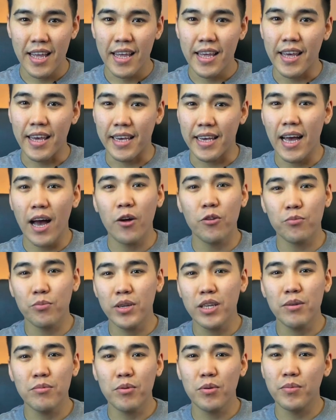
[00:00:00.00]
Account
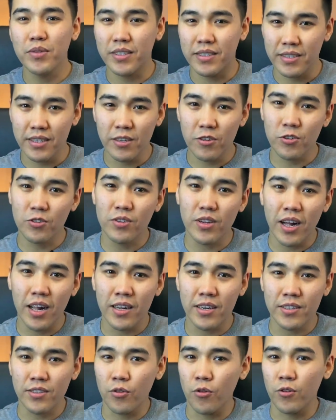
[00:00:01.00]
minimum is
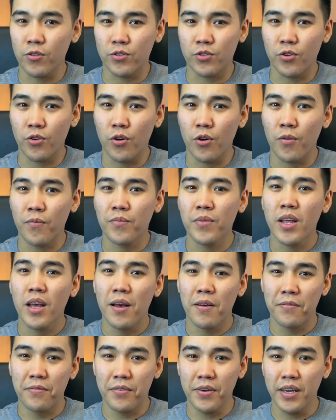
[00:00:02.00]
$0 also,
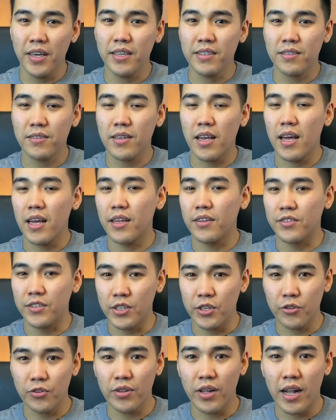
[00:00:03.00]
fees,
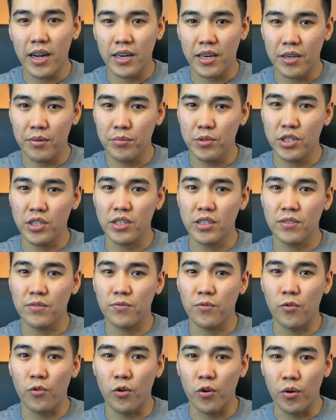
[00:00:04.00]
$0 commissions
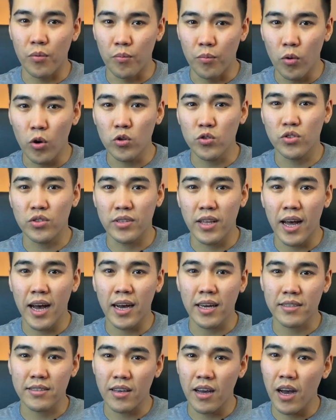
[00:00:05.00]
for most
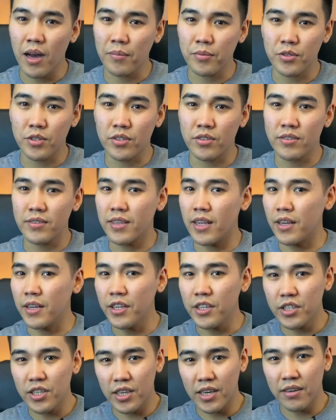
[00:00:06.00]
stocks, options, and
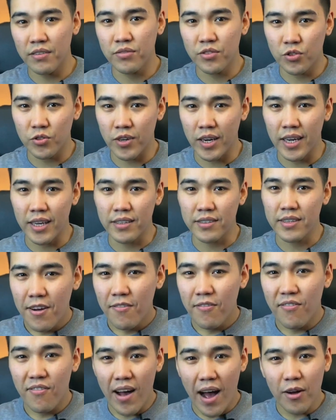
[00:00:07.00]
ETF trades.
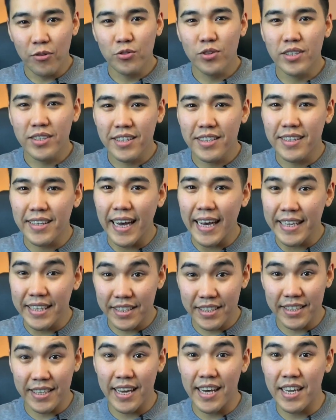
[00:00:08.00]
Founded in
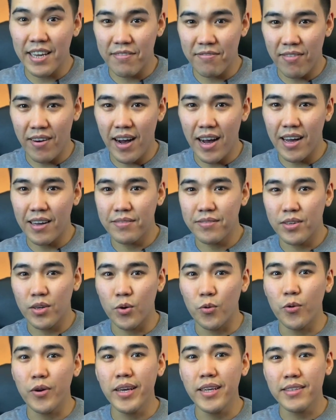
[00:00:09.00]
1985,
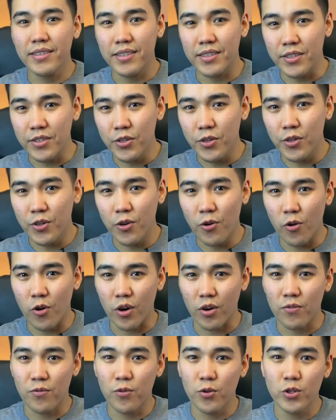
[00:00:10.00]
Queens, New
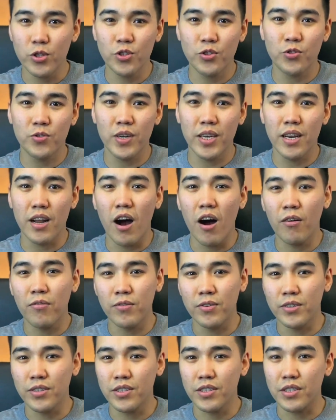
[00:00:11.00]
York Firstrade
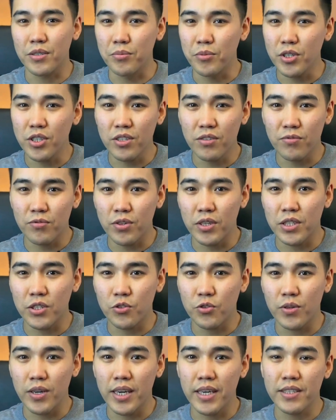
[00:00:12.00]
offers commission-free
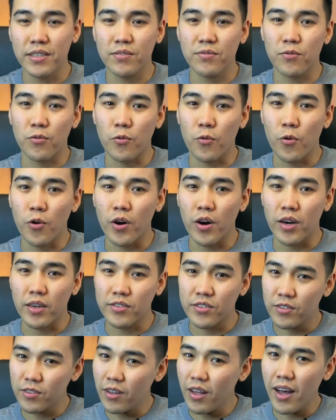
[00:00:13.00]
trades for
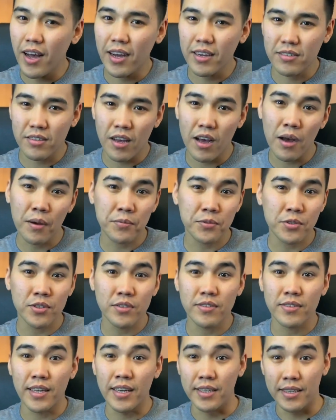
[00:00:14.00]
stocks,
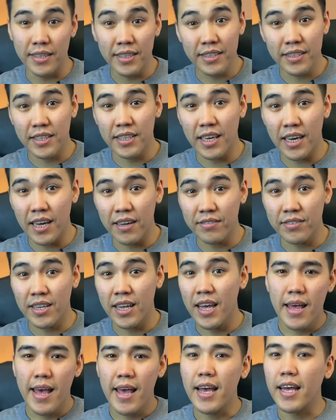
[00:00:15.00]
options, and ETFs
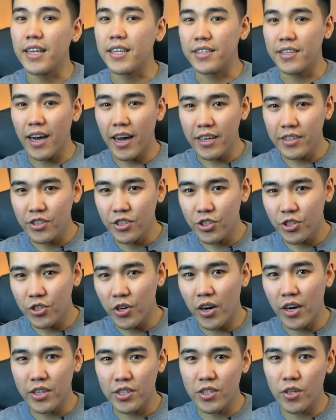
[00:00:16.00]
and doesn't
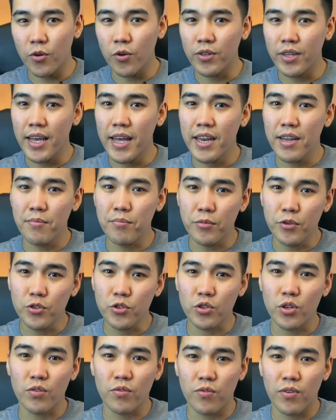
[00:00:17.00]
charge on any
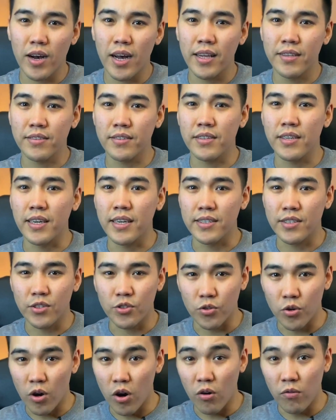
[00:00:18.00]
mutual funds it has
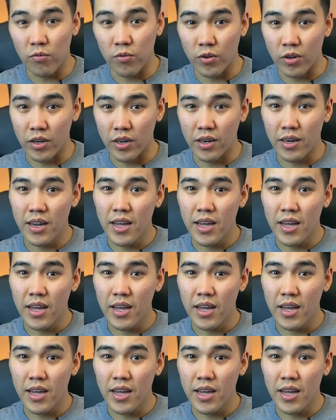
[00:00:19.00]
to offer.